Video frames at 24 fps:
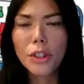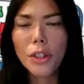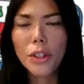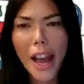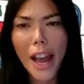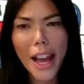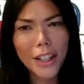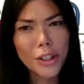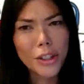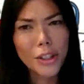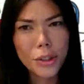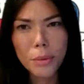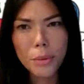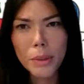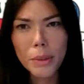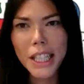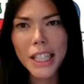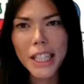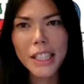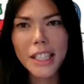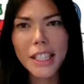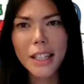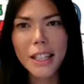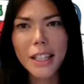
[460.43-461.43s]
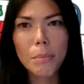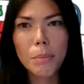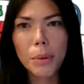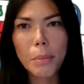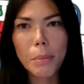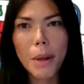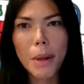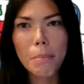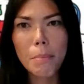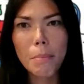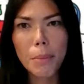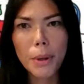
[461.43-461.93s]
And do we need to
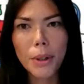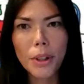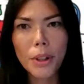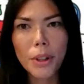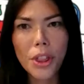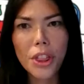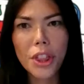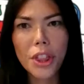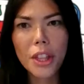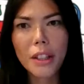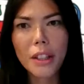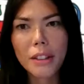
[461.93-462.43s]
implement both?